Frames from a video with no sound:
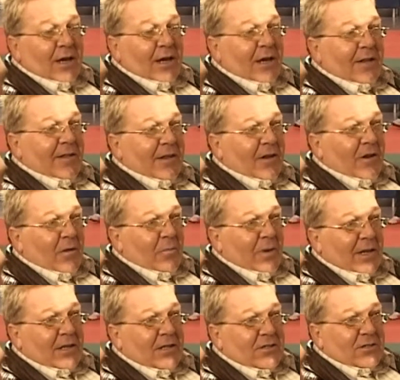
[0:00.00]
and then I'm
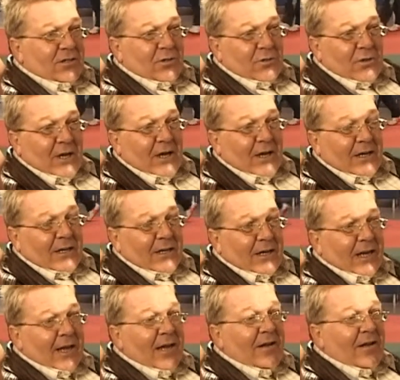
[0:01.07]
back into UK
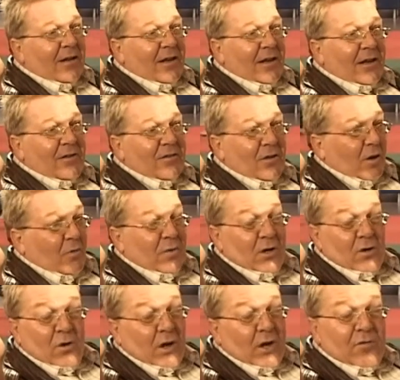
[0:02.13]
again, and uh,
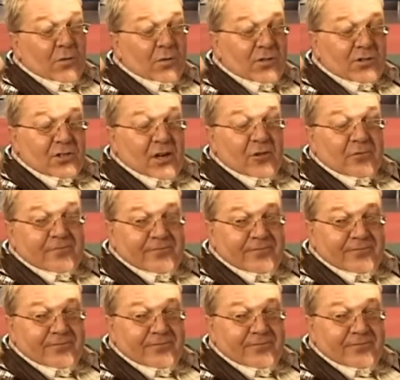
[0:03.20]
we're all over with the show.